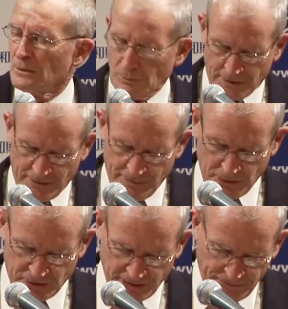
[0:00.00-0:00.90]
One of the
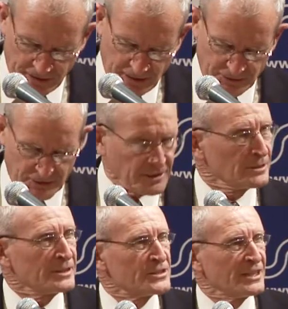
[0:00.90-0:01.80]
most difficult
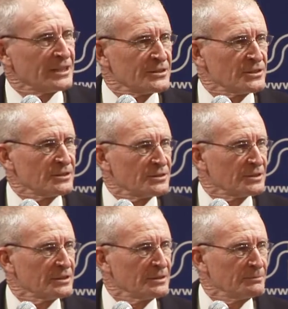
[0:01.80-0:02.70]
security
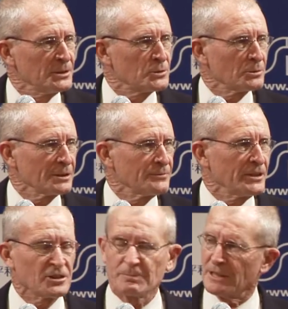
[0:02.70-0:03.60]
challenges mutually
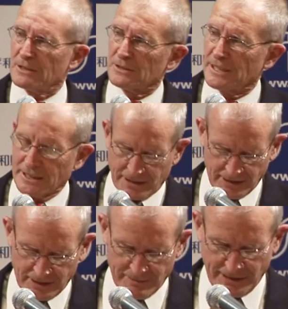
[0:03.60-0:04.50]
faced by the United
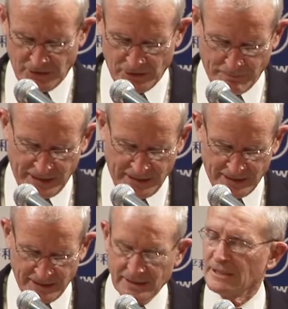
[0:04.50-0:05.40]
Kingdom and
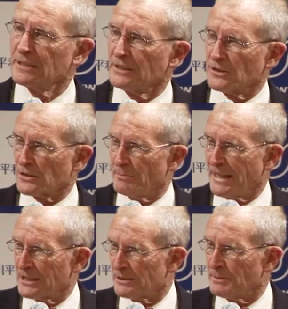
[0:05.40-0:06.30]
Japan is the
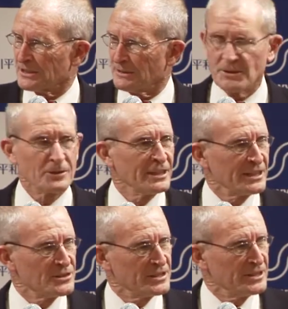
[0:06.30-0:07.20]
management of the
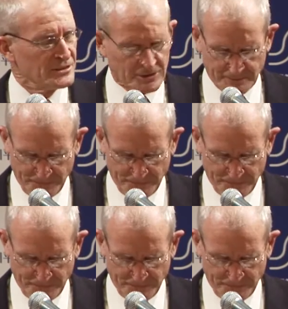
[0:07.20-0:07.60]
United States.